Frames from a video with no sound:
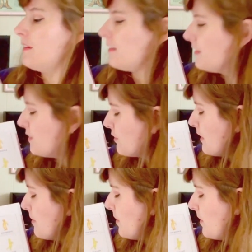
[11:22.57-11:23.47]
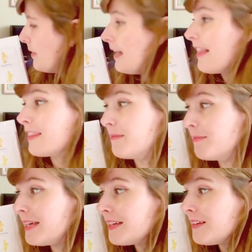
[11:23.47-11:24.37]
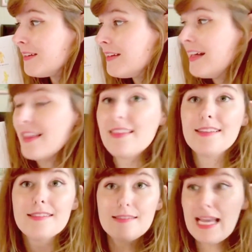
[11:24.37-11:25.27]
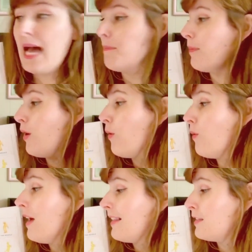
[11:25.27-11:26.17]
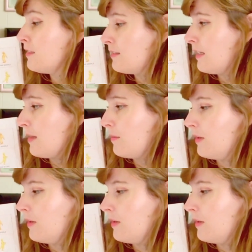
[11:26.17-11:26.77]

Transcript: the scribble, the middle, the zappo, the zip,